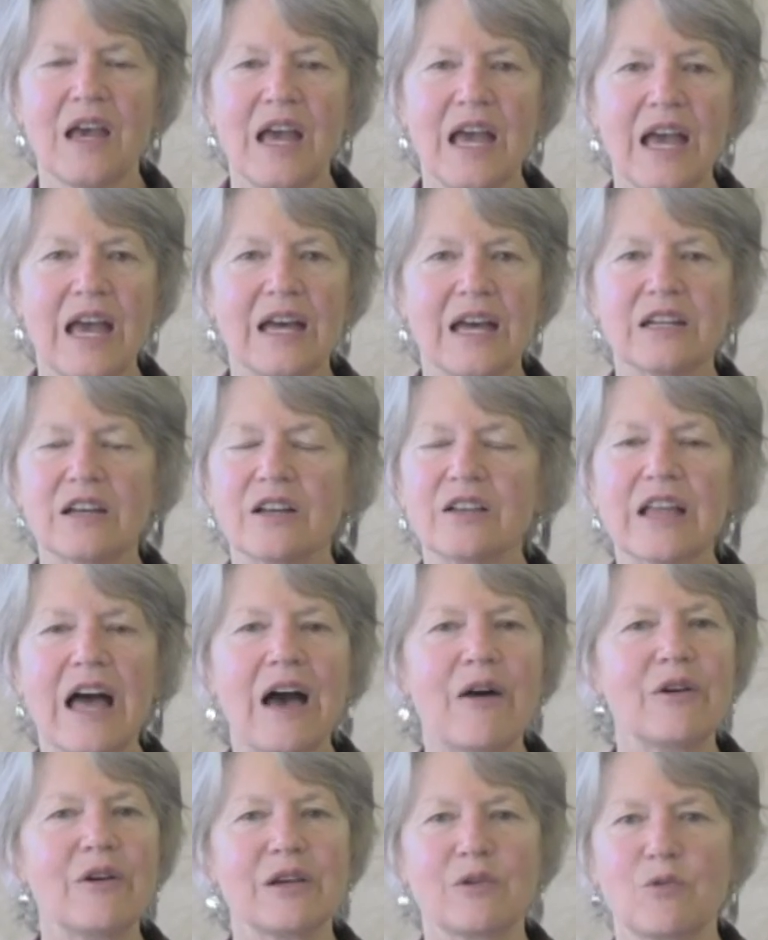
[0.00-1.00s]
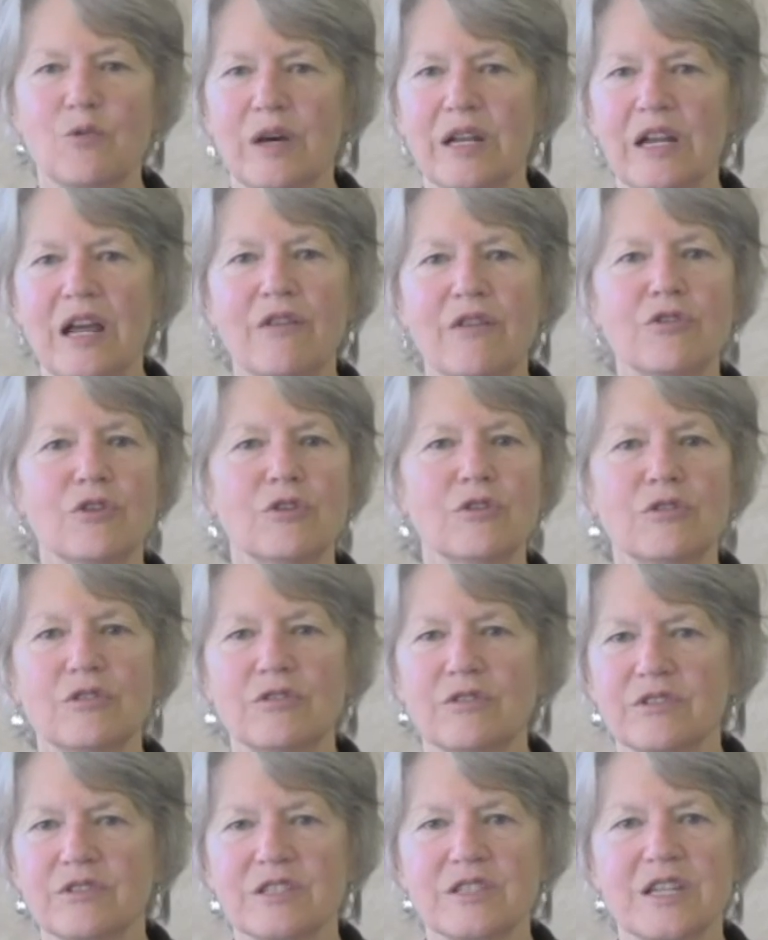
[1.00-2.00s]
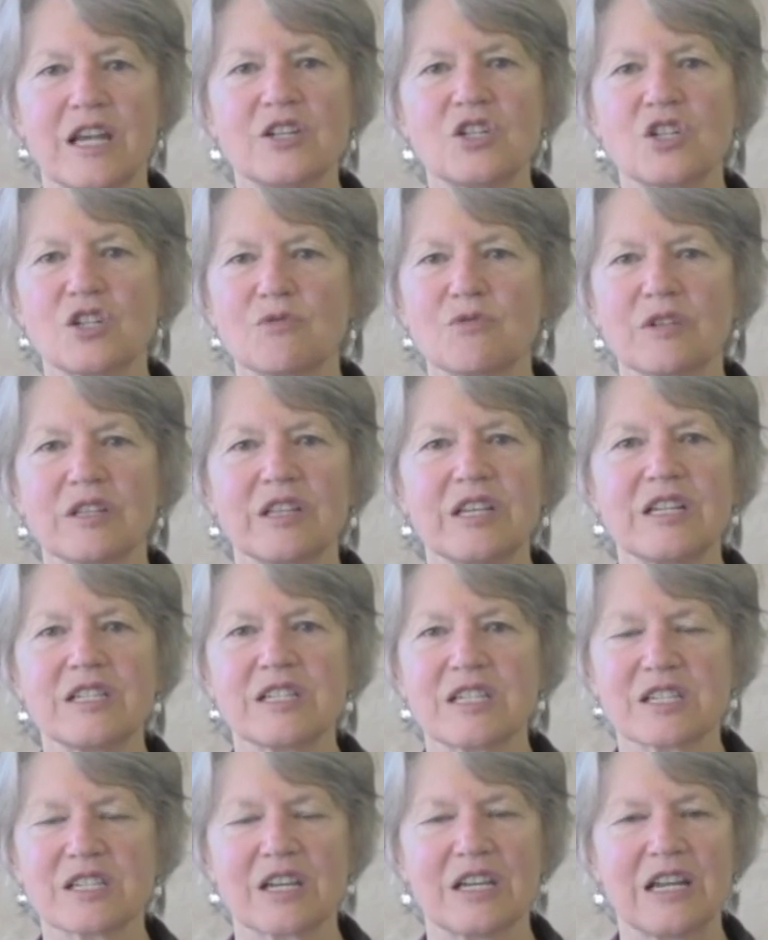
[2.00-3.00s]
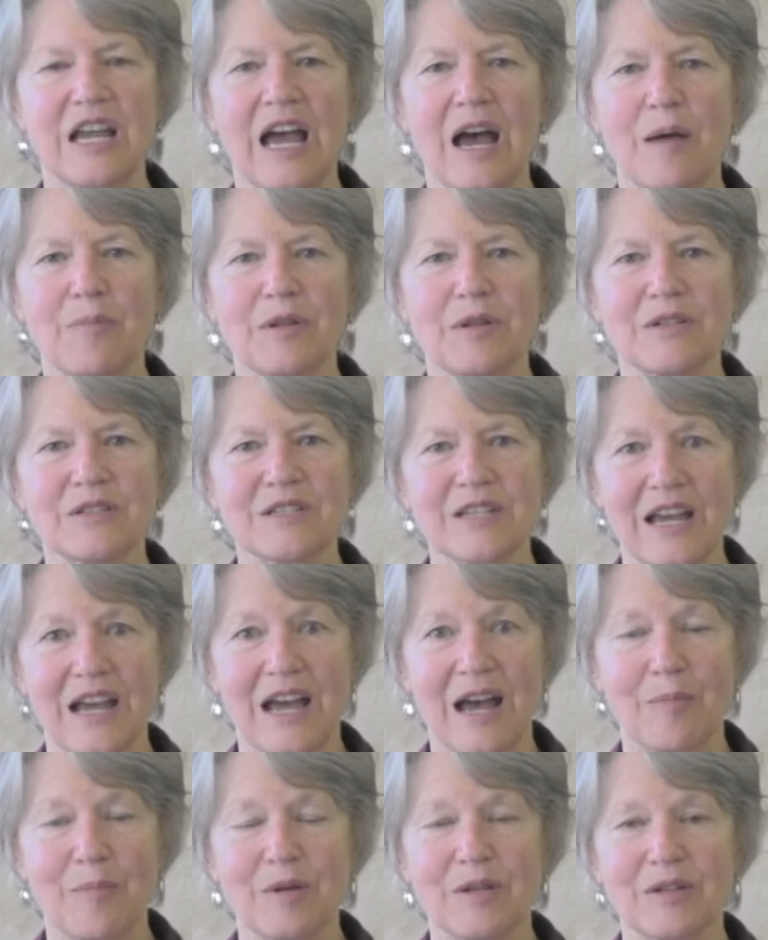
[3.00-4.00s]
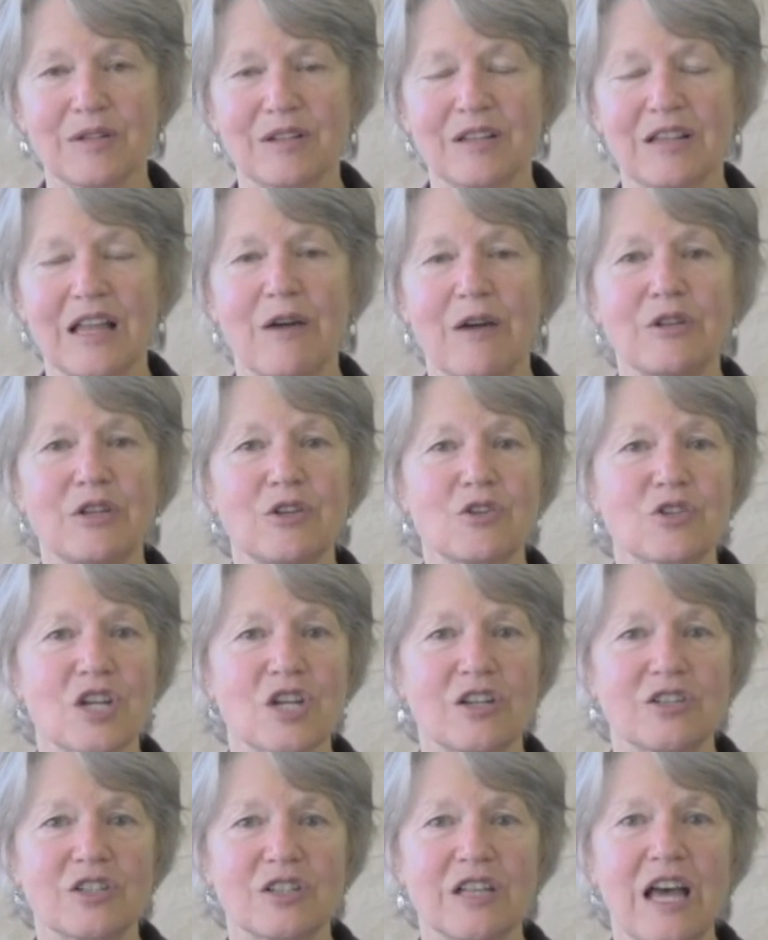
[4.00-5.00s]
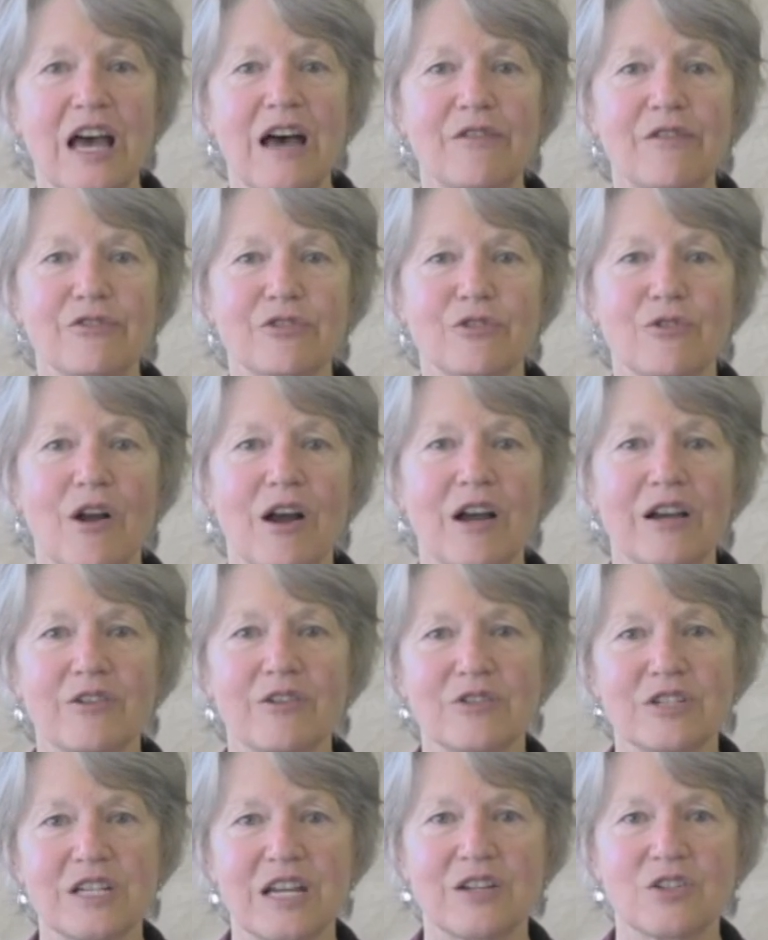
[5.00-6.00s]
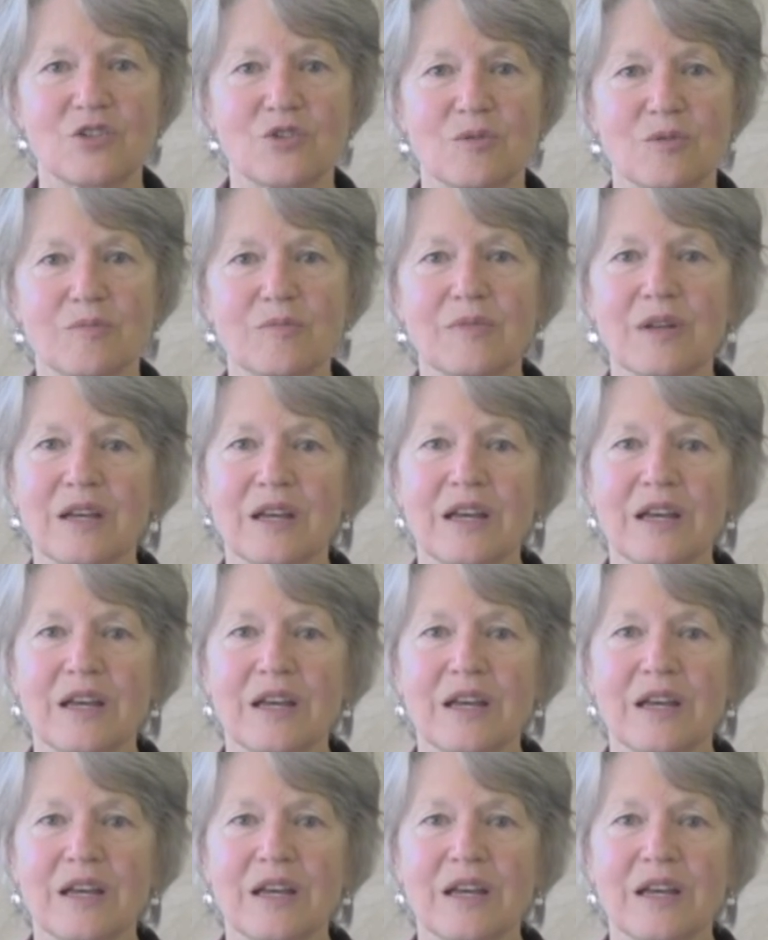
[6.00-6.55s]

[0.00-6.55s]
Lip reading: and allowing whatever tension release is going to happen, allowing your child to laugh, cry, or tantrum,